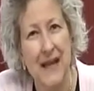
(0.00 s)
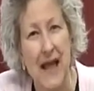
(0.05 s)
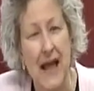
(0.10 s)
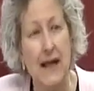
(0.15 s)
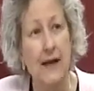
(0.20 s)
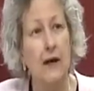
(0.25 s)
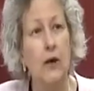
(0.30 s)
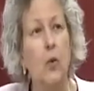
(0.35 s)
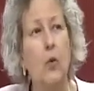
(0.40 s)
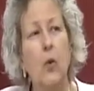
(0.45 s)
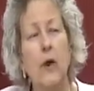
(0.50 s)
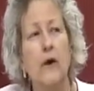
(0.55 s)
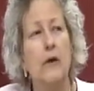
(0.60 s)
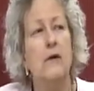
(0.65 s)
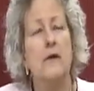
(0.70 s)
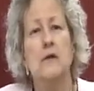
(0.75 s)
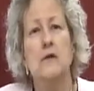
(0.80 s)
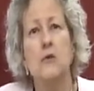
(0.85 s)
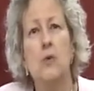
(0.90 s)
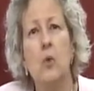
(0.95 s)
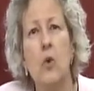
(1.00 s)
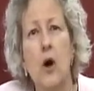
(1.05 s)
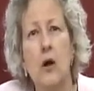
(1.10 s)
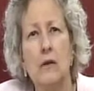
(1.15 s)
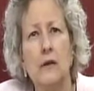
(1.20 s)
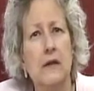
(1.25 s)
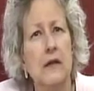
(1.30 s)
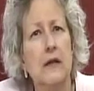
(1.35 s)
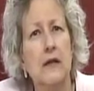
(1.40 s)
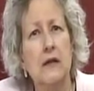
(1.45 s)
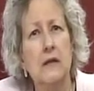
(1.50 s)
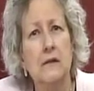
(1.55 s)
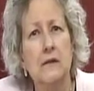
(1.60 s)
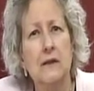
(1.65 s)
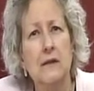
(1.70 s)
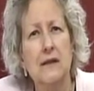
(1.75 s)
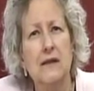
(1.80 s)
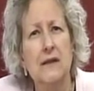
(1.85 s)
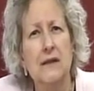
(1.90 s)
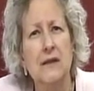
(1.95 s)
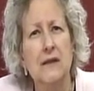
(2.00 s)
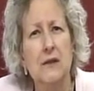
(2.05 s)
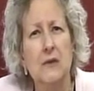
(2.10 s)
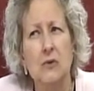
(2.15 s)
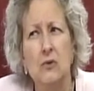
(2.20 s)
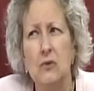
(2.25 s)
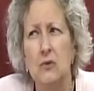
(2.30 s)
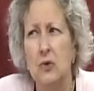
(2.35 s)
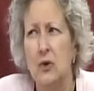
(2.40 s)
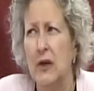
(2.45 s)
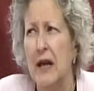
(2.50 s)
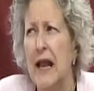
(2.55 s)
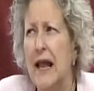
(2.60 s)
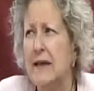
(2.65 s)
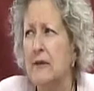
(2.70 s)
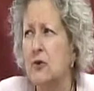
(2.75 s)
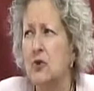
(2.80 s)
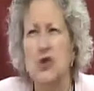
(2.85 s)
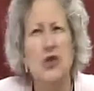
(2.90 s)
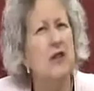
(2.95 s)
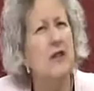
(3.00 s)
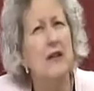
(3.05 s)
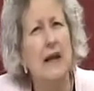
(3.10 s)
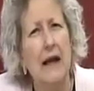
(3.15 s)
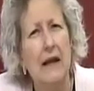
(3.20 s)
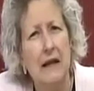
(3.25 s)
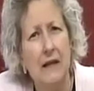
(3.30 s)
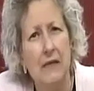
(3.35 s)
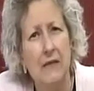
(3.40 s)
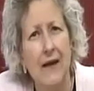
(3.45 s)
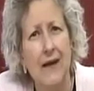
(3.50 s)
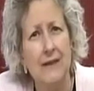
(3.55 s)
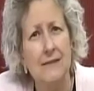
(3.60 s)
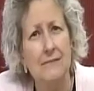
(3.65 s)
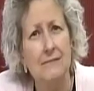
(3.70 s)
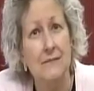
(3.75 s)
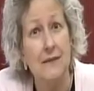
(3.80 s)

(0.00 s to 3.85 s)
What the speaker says: and an awareness quality or an energy than anything.